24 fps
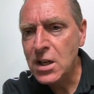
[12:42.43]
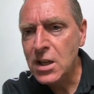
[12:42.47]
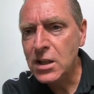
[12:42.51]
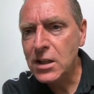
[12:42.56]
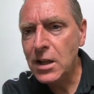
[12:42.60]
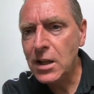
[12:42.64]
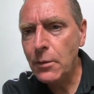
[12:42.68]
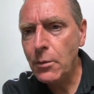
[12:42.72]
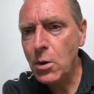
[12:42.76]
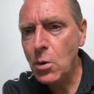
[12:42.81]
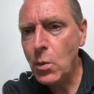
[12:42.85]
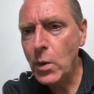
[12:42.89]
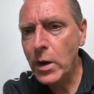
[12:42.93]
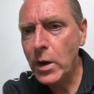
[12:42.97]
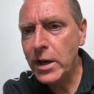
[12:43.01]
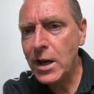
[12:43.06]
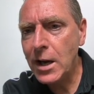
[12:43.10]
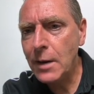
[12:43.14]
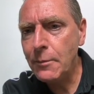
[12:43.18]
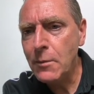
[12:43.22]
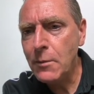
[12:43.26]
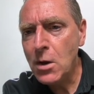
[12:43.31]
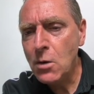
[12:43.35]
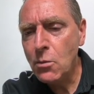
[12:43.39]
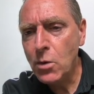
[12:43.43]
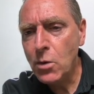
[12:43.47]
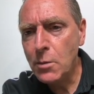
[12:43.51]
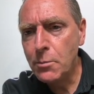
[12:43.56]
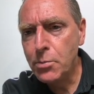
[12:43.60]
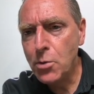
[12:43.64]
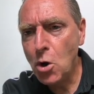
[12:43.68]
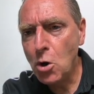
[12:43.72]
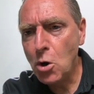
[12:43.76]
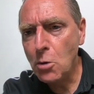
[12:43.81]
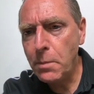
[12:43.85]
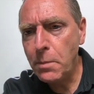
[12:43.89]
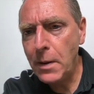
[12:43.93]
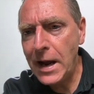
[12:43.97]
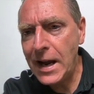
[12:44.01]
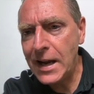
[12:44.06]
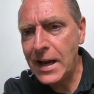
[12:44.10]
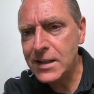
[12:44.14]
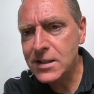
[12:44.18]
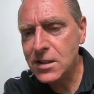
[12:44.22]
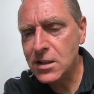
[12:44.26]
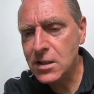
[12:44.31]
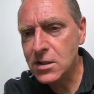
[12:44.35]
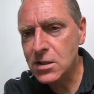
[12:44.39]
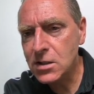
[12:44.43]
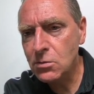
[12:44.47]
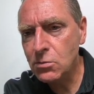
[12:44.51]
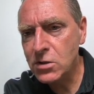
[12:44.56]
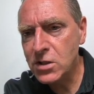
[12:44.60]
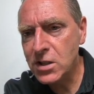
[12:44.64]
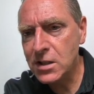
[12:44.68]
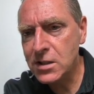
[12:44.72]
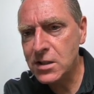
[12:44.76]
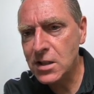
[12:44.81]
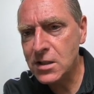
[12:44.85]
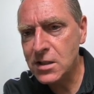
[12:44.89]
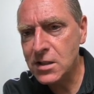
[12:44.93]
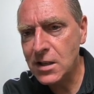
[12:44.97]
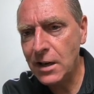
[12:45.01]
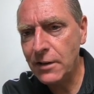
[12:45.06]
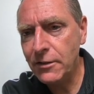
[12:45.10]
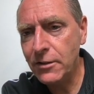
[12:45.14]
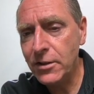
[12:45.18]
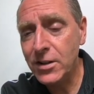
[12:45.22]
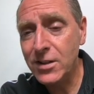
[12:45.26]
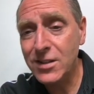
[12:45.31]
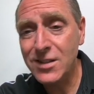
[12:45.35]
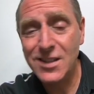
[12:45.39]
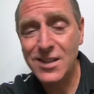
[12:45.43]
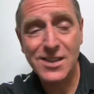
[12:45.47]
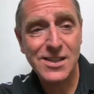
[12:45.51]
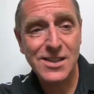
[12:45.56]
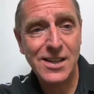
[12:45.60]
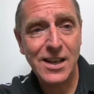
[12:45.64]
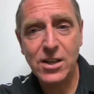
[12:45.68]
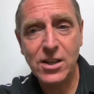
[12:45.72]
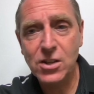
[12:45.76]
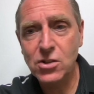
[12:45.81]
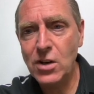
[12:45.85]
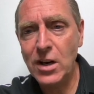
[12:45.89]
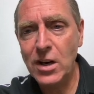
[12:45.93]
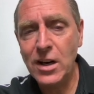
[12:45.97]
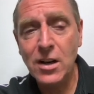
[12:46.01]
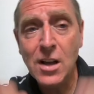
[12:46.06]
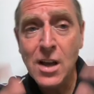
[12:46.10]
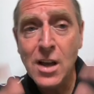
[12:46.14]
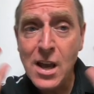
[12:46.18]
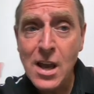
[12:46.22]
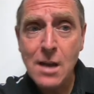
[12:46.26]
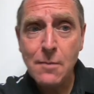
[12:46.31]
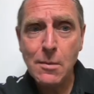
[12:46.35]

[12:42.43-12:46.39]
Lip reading: Then we went up, we broke past this resistance level, this descending triangle.